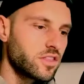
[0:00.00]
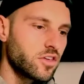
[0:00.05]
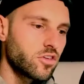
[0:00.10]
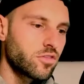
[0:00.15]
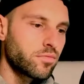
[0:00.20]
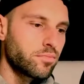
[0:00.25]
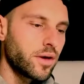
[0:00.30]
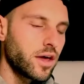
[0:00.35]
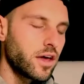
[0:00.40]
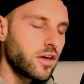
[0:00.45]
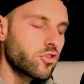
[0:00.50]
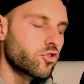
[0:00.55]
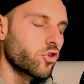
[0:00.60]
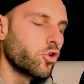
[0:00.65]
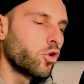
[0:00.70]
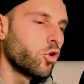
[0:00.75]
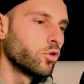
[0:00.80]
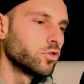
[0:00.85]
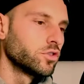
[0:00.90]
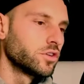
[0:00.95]
this page
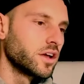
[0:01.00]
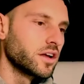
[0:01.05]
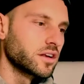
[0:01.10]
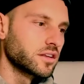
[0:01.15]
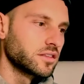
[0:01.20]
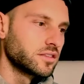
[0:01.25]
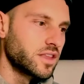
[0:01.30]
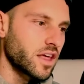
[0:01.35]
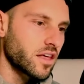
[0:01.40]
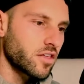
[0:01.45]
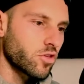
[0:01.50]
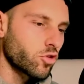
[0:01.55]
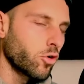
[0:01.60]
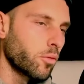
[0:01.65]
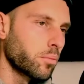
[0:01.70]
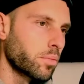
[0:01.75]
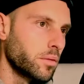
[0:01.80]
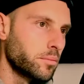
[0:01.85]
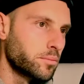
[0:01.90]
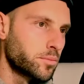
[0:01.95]
on their
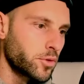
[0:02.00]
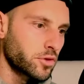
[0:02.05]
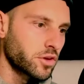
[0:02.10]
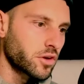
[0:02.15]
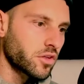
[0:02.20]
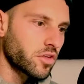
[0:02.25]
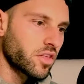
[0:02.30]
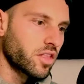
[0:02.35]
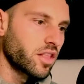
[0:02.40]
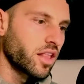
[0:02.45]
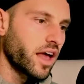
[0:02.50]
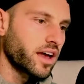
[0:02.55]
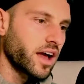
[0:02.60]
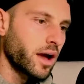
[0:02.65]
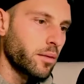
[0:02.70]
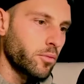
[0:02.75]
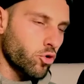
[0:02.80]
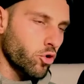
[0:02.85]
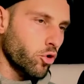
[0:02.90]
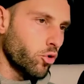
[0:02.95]
desktop computers like
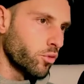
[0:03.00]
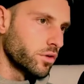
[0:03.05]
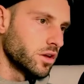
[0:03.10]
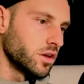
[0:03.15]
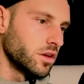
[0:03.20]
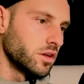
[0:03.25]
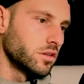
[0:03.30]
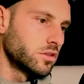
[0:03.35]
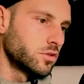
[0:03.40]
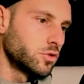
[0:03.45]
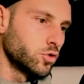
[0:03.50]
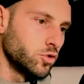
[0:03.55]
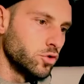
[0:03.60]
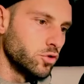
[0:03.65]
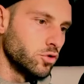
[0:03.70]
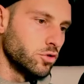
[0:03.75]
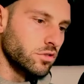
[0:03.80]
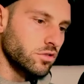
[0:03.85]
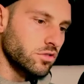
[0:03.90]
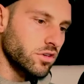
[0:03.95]
I'm showing it to
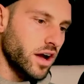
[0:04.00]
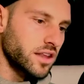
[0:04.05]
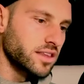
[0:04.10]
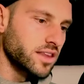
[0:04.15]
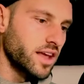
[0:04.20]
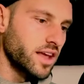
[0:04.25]
you right